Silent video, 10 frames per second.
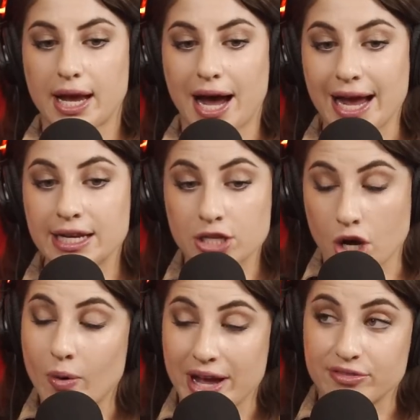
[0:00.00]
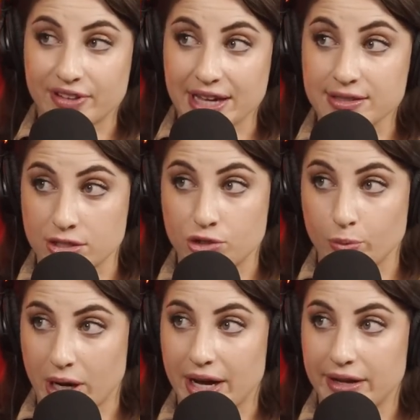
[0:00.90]
I didn't know I had fans in
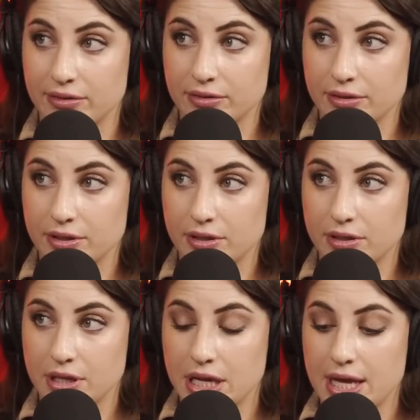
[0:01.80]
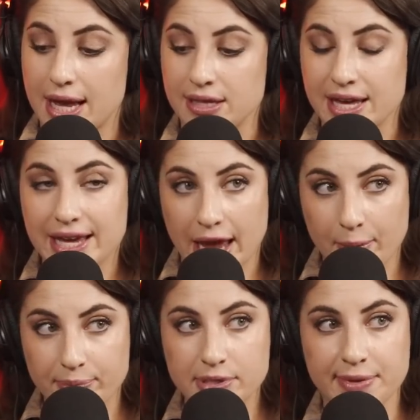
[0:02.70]
Dubai. And they came
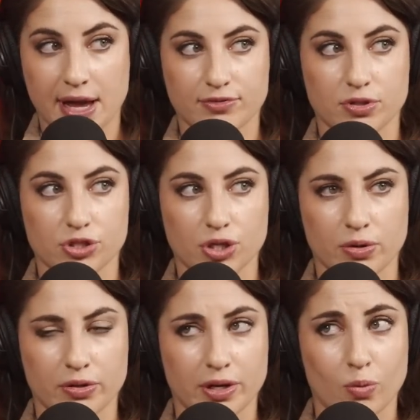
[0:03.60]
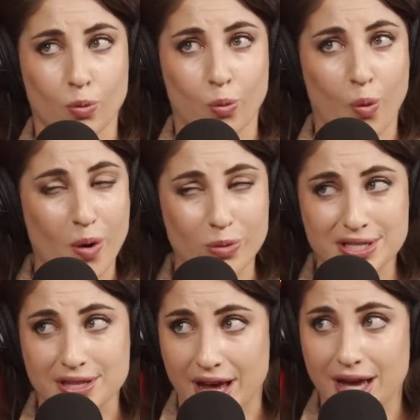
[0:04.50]
up to me after the show and they're like, what
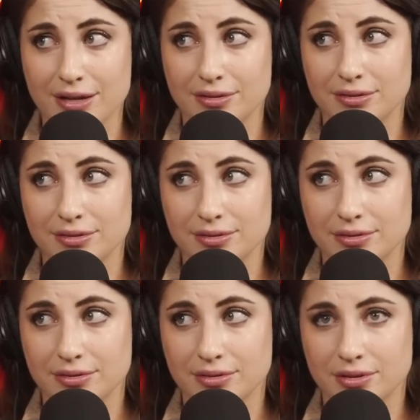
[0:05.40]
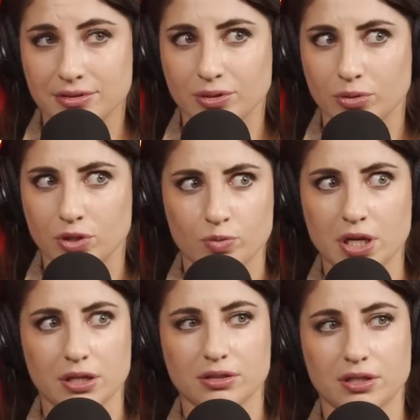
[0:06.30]
was that? I was like, what do you
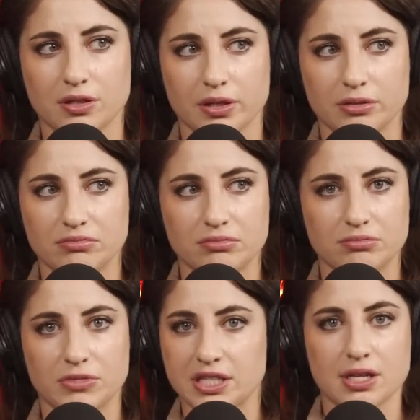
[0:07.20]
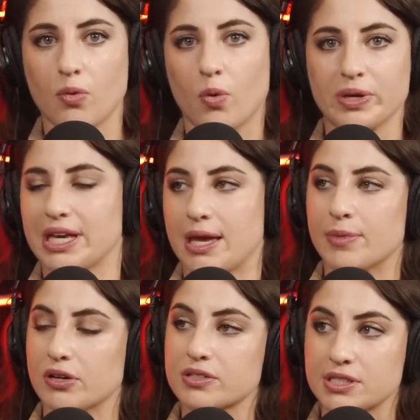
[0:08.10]
mean? And they're like, that's not what we came
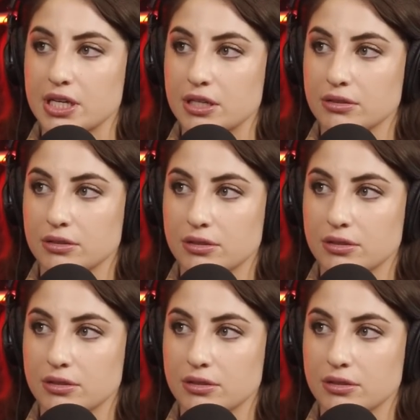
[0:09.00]
here to see.